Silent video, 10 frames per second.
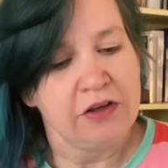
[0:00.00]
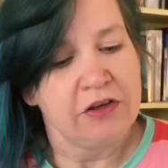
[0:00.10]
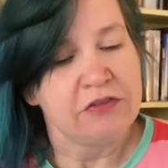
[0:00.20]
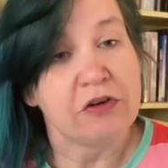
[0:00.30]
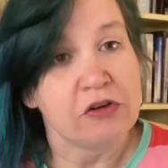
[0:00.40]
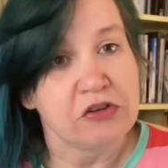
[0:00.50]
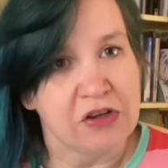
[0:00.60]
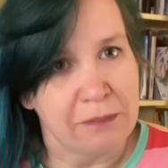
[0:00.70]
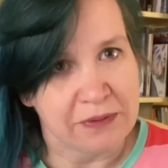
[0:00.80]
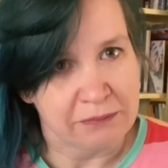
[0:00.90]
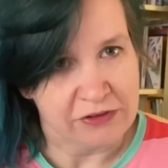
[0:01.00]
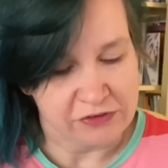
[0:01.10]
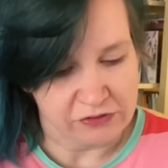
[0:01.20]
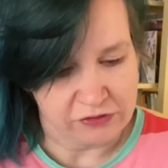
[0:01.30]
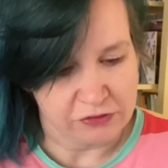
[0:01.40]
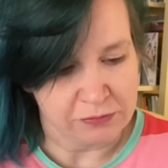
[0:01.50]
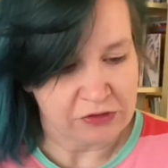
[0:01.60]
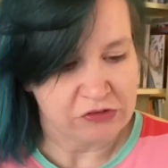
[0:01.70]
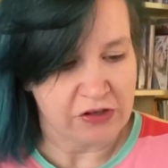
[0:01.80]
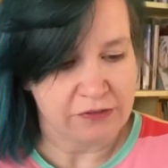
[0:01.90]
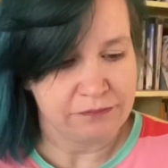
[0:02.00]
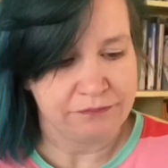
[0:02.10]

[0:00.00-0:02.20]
Photoshopping My Sister's Mugshot.